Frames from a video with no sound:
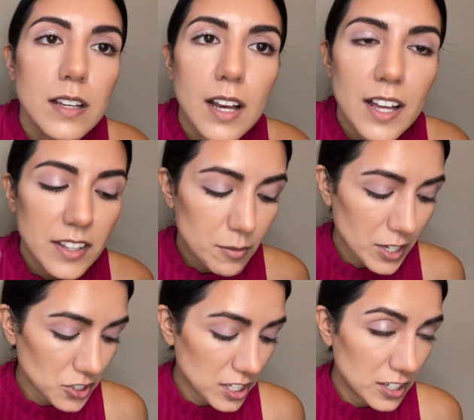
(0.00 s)
I think I'm
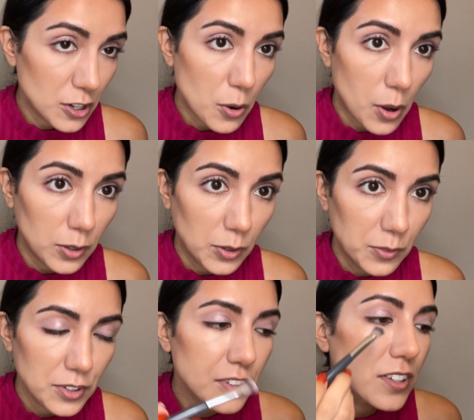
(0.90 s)
actually gonna go all
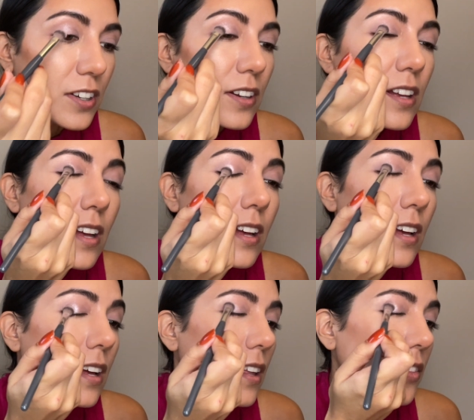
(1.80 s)
over the
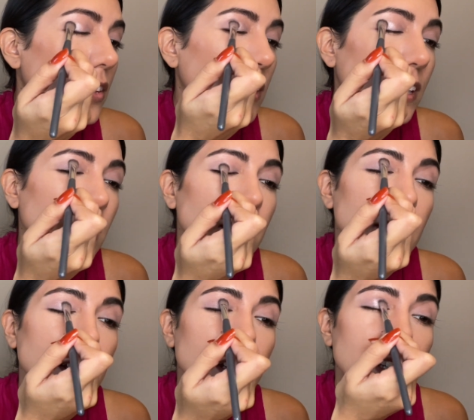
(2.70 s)
lid
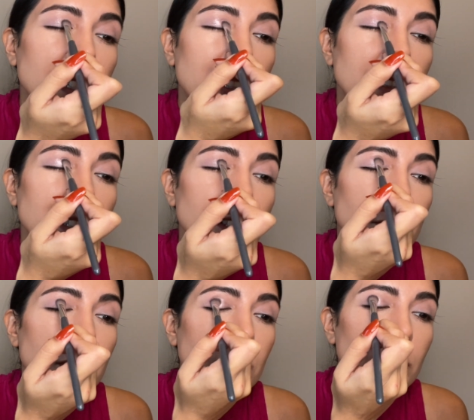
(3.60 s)
and a little
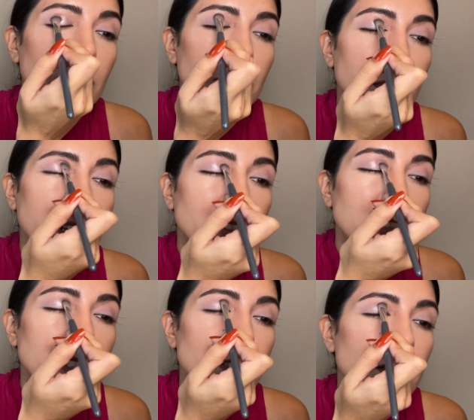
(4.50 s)
bit above my
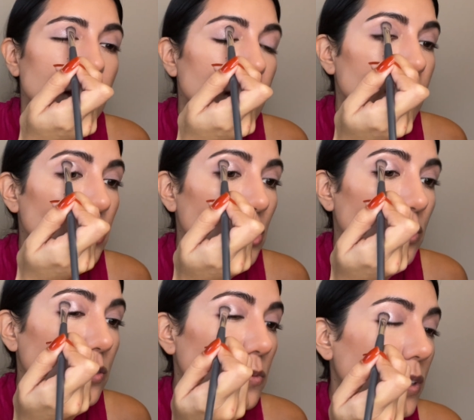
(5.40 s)
crease so that it
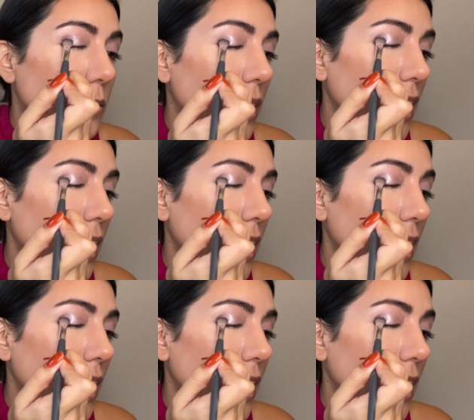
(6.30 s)
shows when my